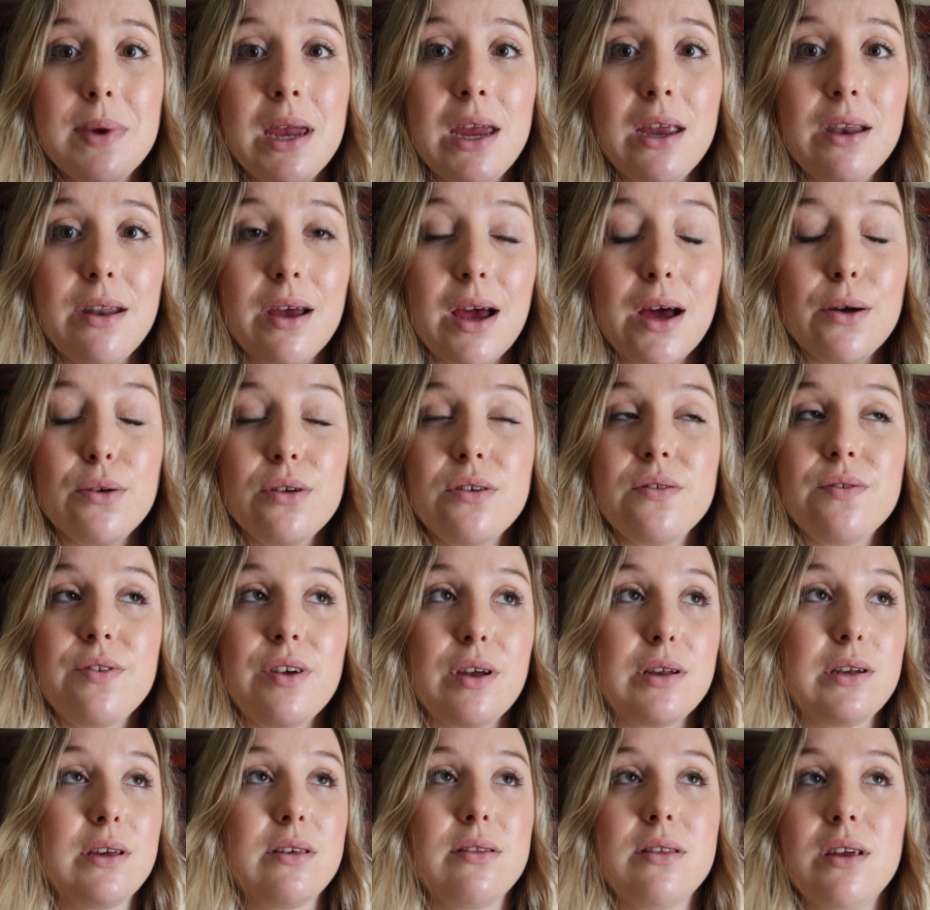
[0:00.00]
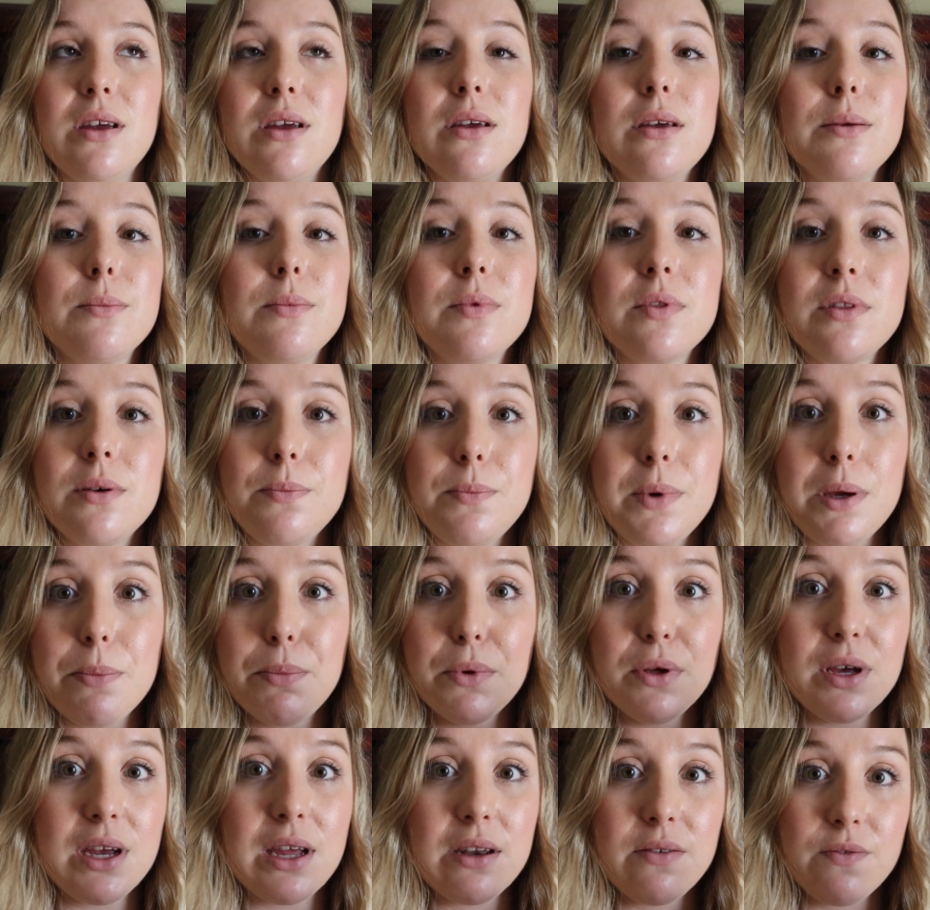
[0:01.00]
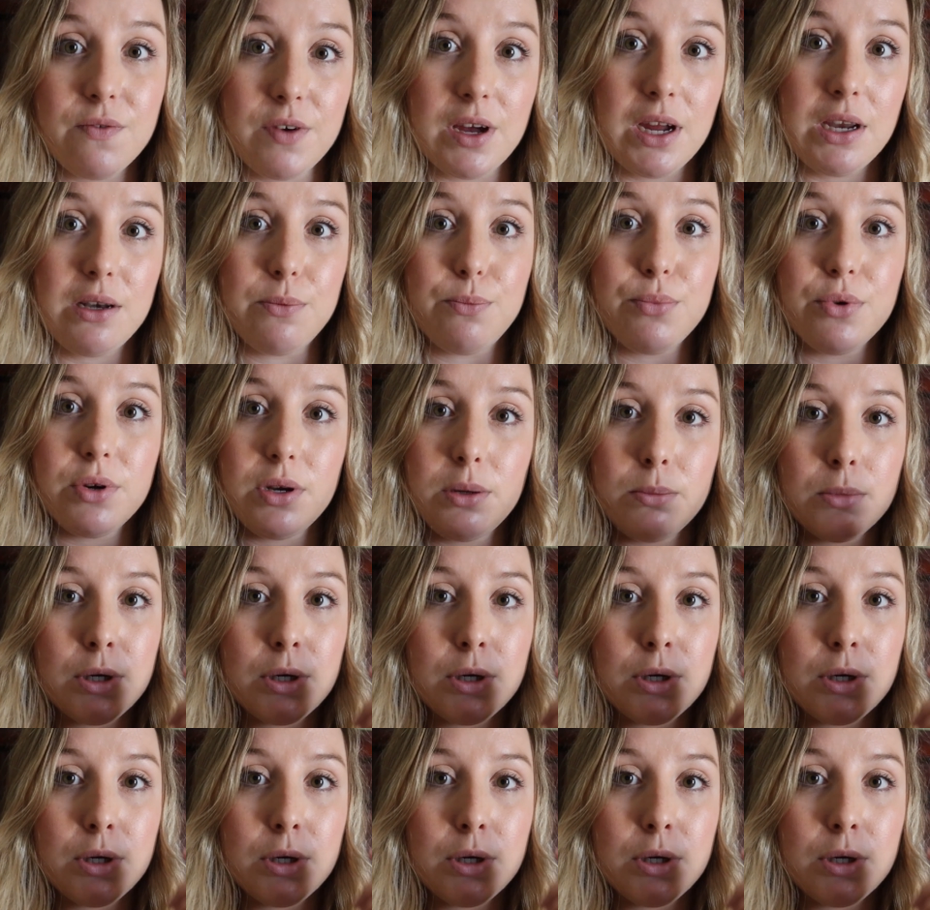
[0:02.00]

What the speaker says: made out of anything the people can find, pretty